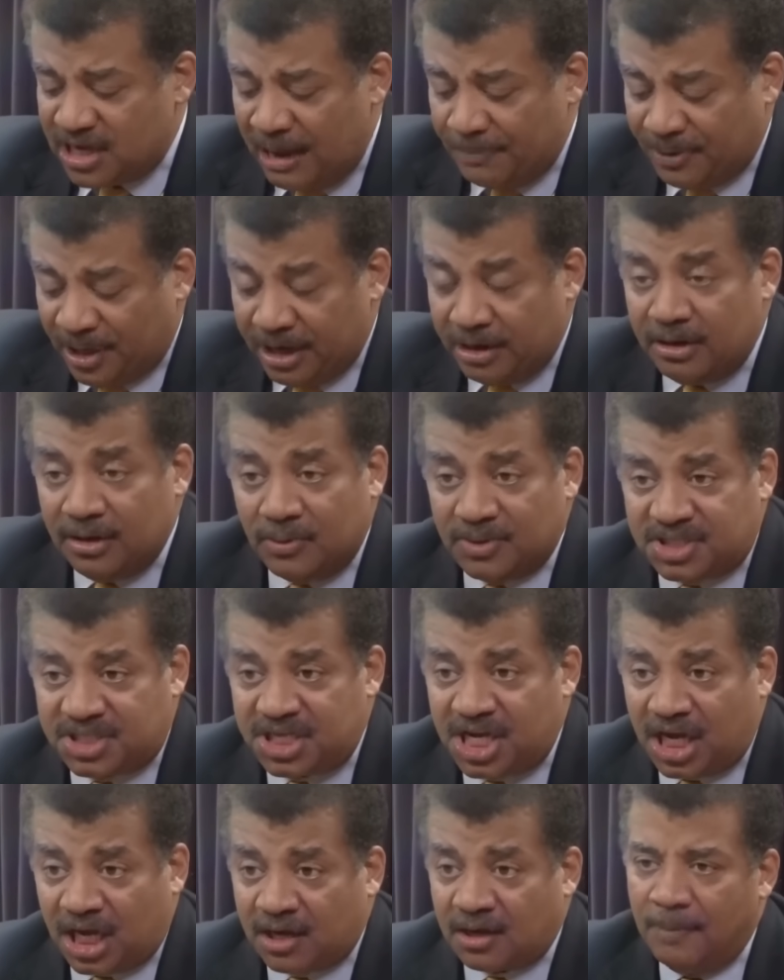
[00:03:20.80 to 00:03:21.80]
top layer, it would
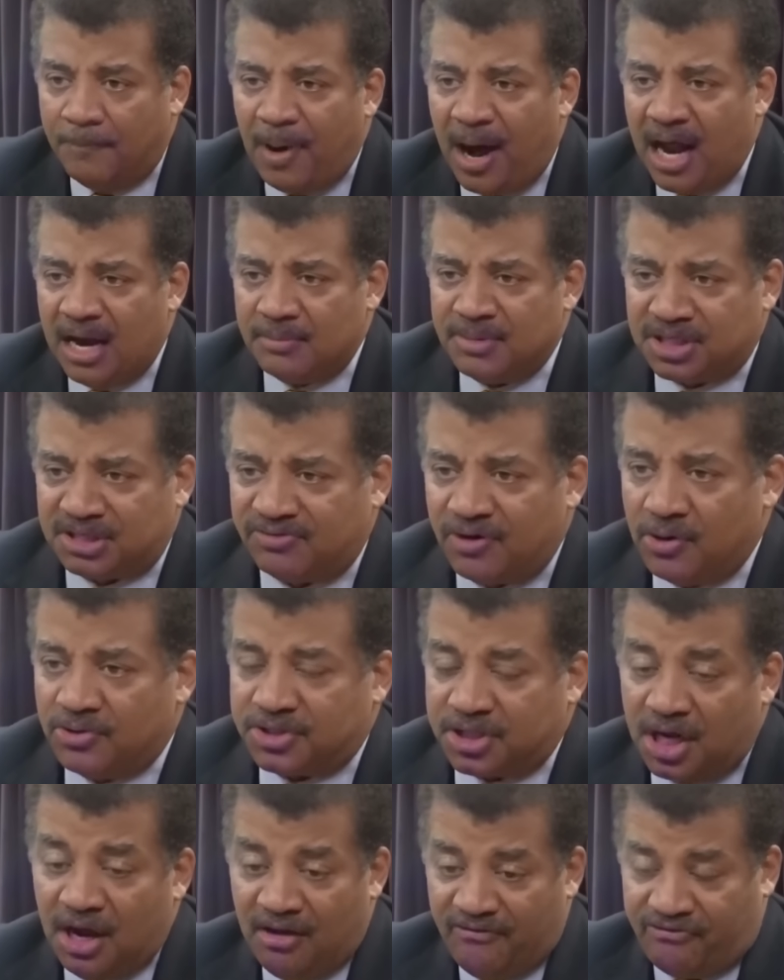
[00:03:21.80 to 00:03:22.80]
sink. The bottom is frozen.
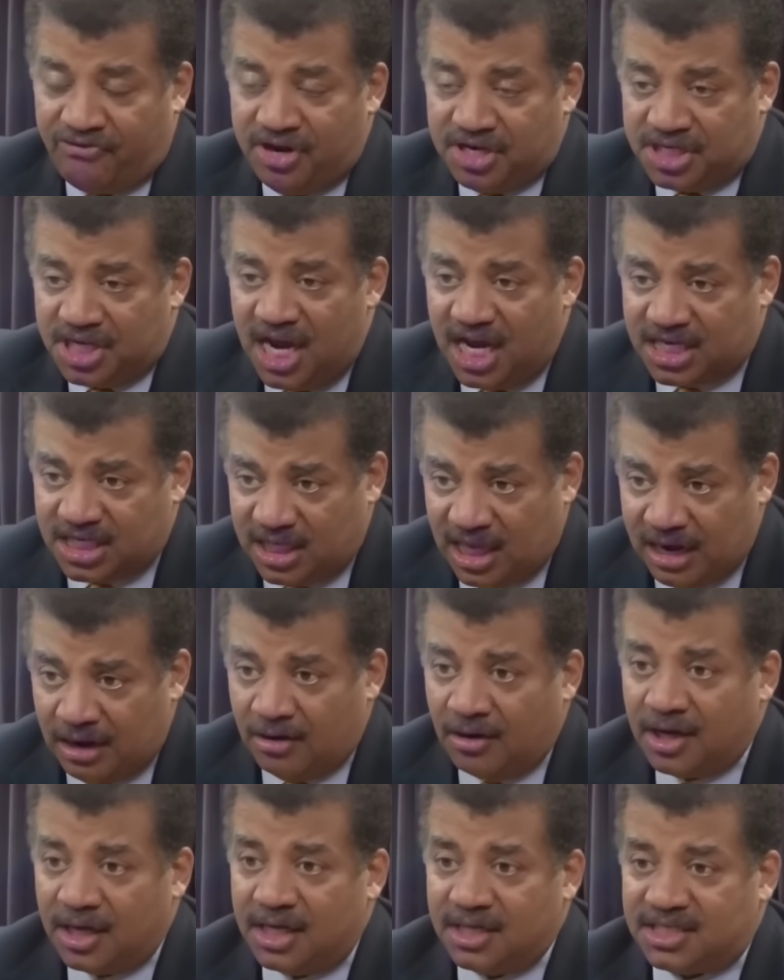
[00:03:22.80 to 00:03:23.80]
Freeze the next layer,
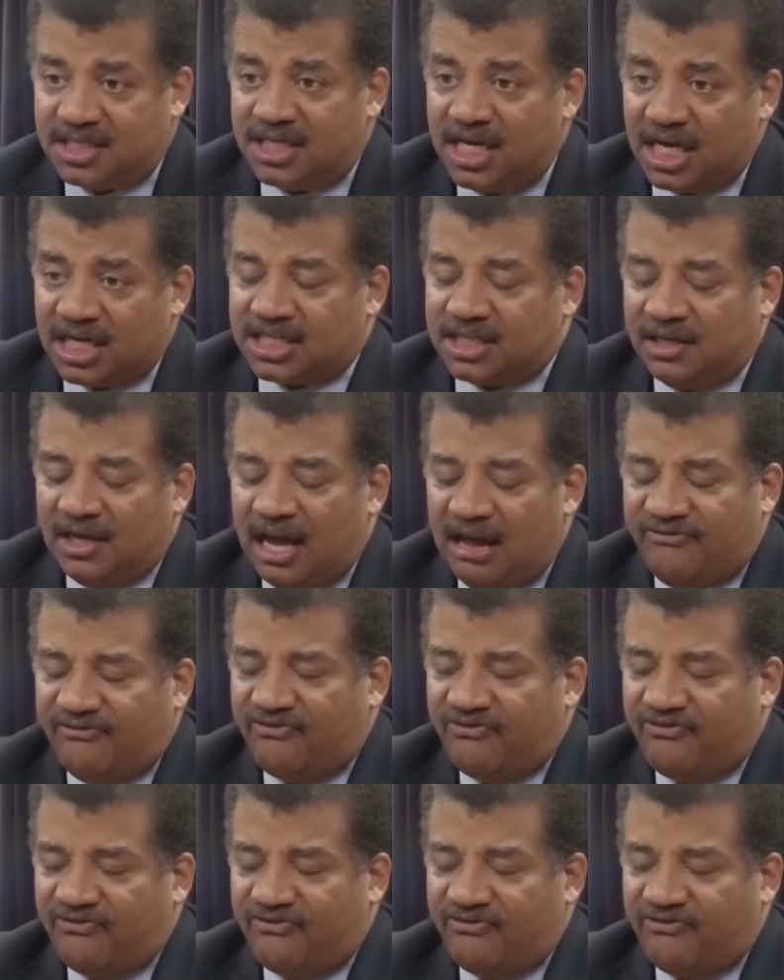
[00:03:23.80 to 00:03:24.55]
it sinks. And